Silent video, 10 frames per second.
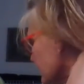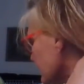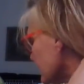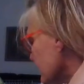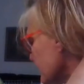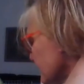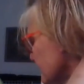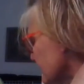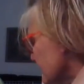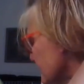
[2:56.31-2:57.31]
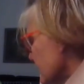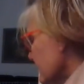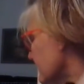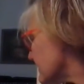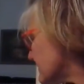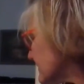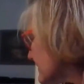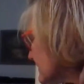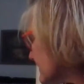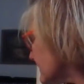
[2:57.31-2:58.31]

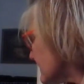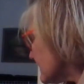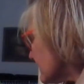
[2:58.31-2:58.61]
No one is speaking in this clip.